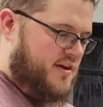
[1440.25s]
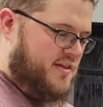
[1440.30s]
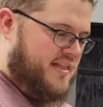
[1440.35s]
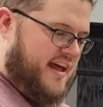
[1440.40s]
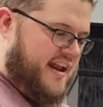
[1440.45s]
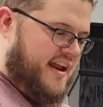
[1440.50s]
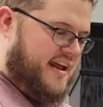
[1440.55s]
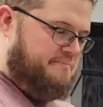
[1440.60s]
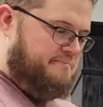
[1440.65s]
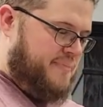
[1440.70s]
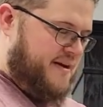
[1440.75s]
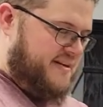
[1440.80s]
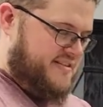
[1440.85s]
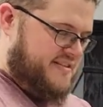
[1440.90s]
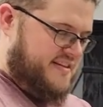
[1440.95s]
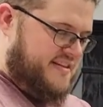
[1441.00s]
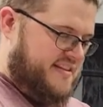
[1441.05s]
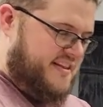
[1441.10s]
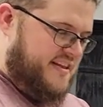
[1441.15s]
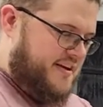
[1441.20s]
that had
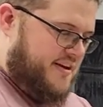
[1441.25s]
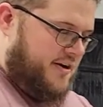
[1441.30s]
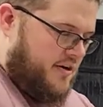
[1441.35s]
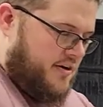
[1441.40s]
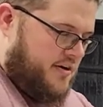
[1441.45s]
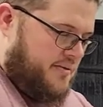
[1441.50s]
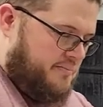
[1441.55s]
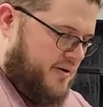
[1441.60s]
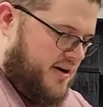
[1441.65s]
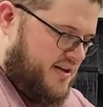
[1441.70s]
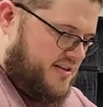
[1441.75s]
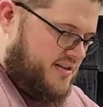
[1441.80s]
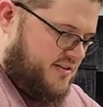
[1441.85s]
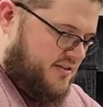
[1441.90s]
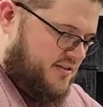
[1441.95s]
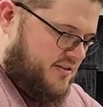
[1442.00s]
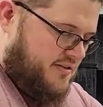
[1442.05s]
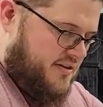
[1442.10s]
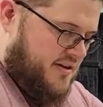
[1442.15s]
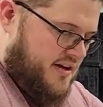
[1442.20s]
bested the Dark
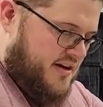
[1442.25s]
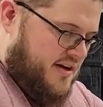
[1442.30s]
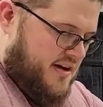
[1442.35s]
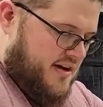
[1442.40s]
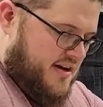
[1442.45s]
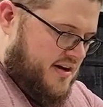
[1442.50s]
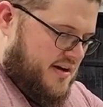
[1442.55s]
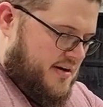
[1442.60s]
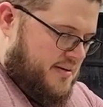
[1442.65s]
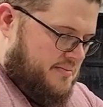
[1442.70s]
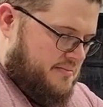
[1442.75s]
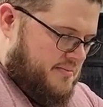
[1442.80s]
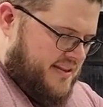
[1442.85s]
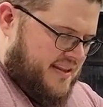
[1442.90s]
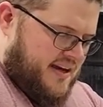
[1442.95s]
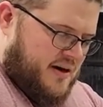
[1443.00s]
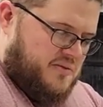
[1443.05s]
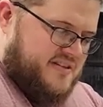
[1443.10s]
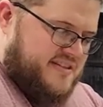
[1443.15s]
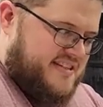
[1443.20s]
Apostle.
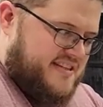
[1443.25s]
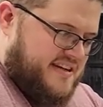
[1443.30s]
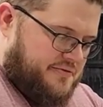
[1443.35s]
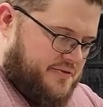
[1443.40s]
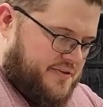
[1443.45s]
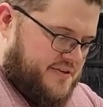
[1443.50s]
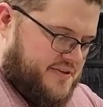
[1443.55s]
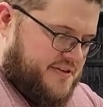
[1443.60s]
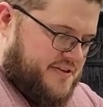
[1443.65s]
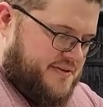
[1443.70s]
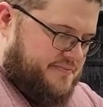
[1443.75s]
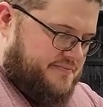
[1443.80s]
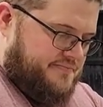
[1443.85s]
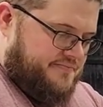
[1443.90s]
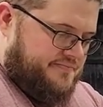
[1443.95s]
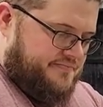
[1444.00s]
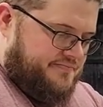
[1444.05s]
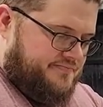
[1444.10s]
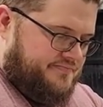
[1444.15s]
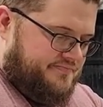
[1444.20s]
That was different.
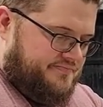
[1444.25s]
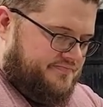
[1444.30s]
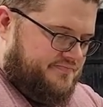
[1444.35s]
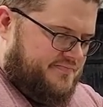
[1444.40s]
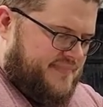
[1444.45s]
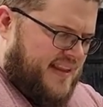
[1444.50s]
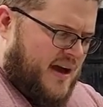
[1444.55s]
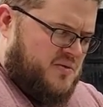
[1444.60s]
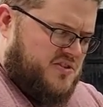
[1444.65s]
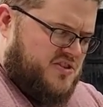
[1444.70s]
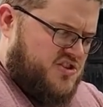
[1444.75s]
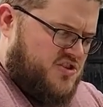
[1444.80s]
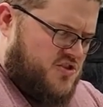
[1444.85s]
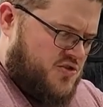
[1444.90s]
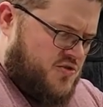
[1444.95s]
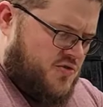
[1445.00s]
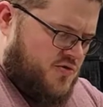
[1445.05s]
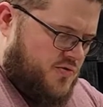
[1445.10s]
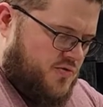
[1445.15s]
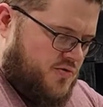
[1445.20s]
That was
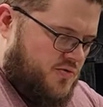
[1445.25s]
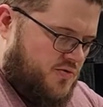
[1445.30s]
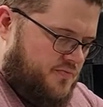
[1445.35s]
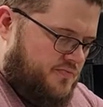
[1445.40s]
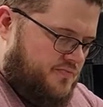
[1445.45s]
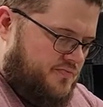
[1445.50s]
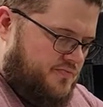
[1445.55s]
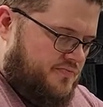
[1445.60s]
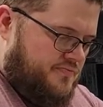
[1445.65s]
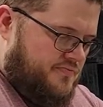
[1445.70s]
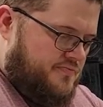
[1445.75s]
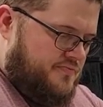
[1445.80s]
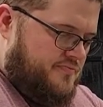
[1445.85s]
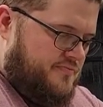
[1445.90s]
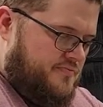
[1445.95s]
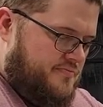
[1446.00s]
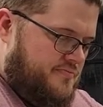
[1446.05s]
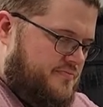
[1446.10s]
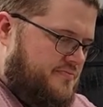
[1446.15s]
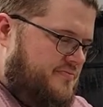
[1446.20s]
true.
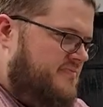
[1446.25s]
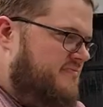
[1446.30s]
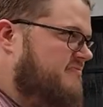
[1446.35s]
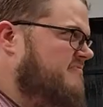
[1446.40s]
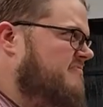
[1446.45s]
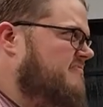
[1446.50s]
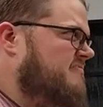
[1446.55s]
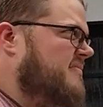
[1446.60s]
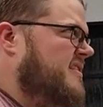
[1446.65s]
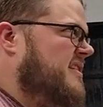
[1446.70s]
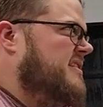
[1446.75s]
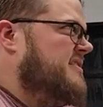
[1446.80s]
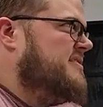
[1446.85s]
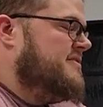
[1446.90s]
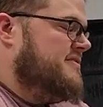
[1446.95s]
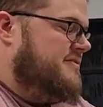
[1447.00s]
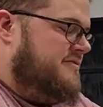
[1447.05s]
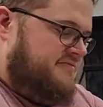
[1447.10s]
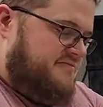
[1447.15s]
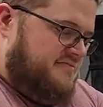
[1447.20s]

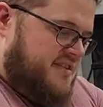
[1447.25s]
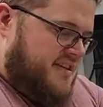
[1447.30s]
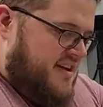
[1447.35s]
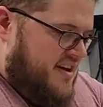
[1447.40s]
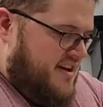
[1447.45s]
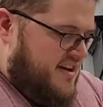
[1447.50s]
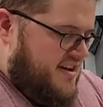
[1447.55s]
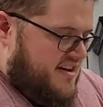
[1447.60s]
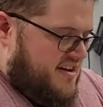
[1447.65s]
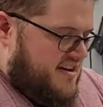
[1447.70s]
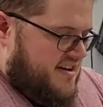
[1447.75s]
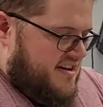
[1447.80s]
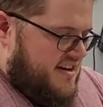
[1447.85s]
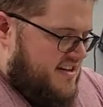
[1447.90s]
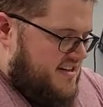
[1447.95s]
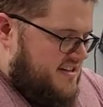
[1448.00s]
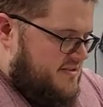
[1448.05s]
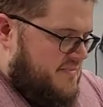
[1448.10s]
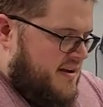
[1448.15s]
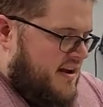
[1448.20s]
This
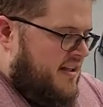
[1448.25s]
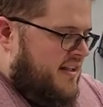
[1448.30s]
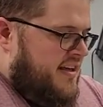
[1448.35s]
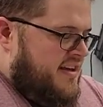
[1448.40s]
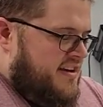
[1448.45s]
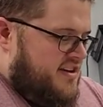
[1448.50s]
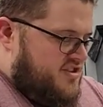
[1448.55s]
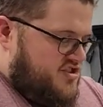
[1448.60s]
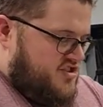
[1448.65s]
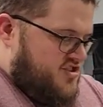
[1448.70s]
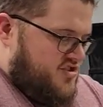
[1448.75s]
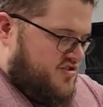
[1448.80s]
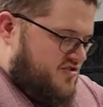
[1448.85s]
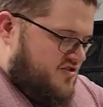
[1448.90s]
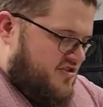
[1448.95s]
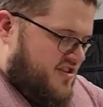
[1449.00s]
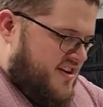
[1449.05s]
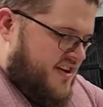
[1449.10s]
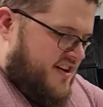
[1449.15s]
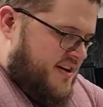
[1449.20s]
is merely a
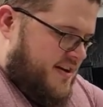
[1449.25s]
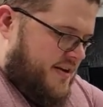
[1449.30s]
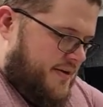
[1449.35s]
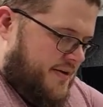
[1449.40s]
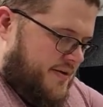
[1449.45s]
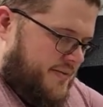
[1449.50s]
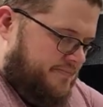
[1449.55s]
charade.